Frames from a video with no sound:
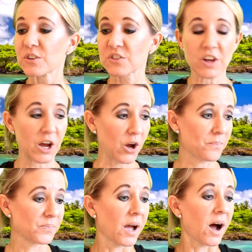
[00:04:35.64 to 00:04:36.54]
So,
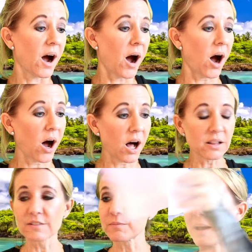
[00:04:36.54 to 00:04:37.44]

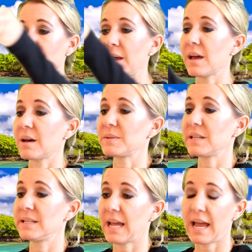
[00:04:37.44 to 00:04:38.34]
all of my makeup
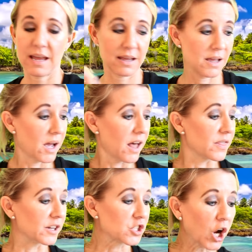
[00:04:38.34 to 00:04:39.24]
today,
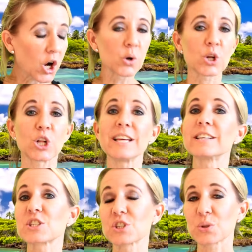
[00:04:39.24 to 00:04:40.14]
the total
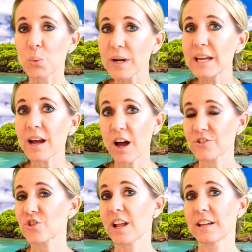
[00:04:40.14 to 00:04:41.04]
is
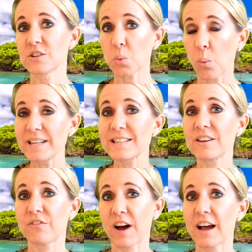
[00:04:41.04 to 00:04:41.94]

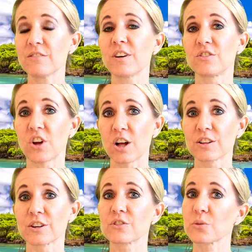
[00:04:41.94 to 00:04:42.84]

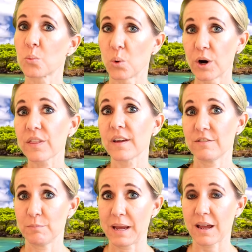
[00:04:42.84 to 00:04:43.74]
$325 worth
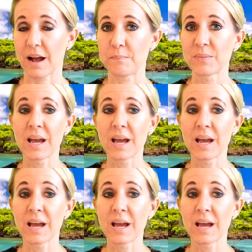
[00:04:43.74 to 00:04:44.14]
of makeup.